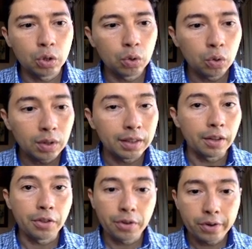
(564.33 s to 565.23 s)
to the
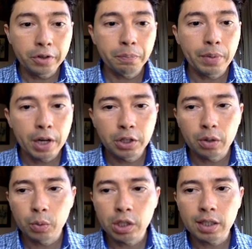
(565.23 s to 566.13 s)
third page,
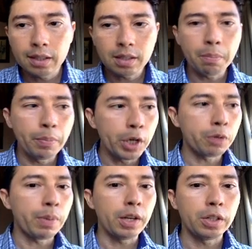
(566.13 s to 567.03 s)
which is the bridge
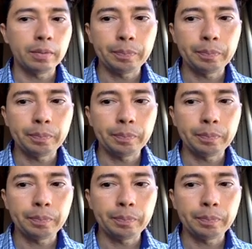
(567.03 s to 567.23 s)
page.